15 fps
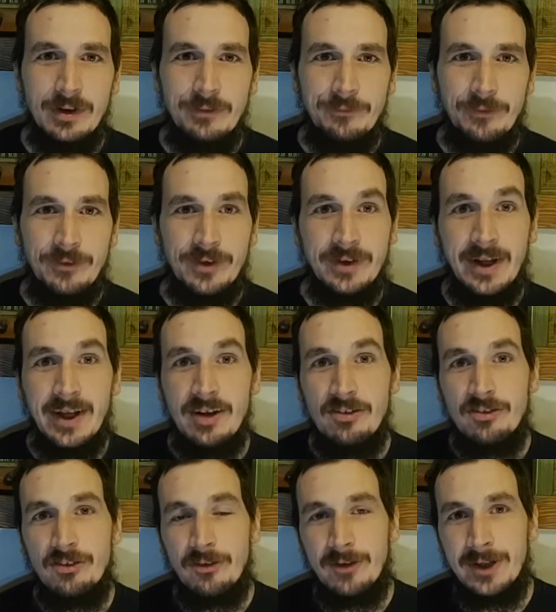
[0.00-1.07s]
Well, today's
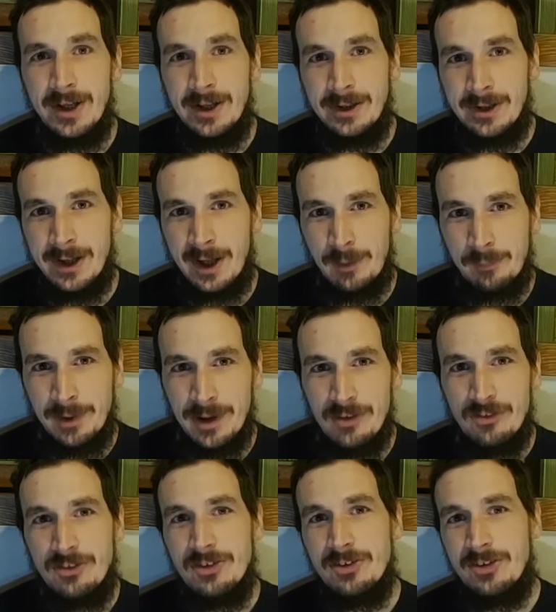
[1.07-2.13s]
story didn't take
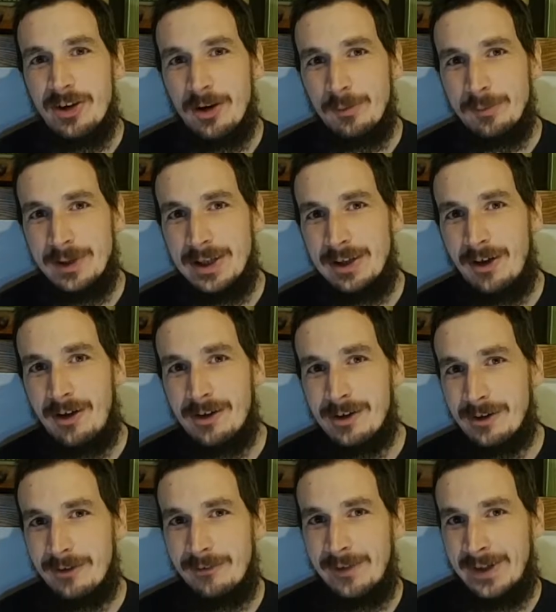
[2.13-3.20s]
place too terribly long
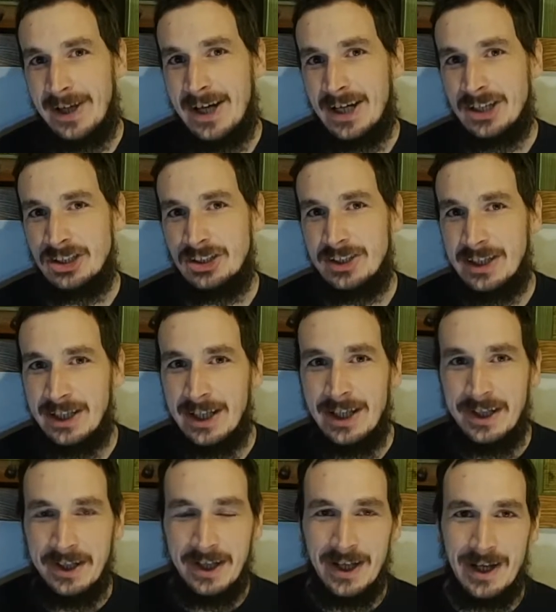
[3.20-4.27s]
ago. It actually
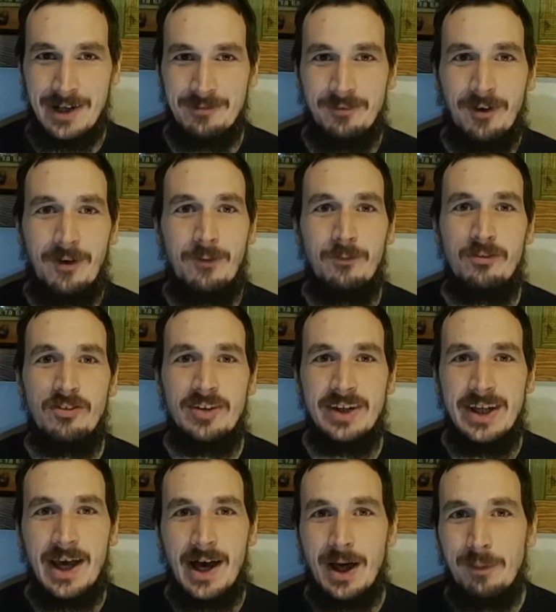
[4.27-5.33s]
involves
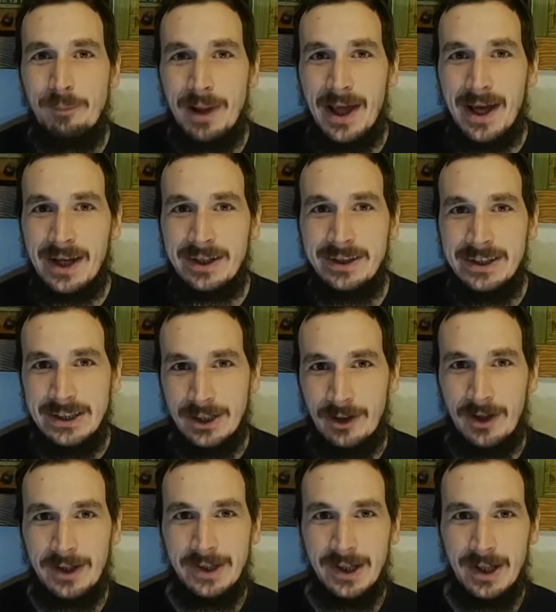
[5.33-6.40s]
the black
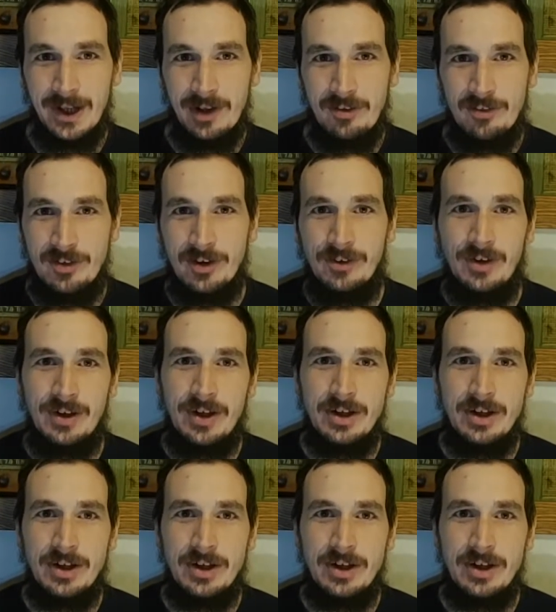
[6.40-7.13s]
neon that is still on the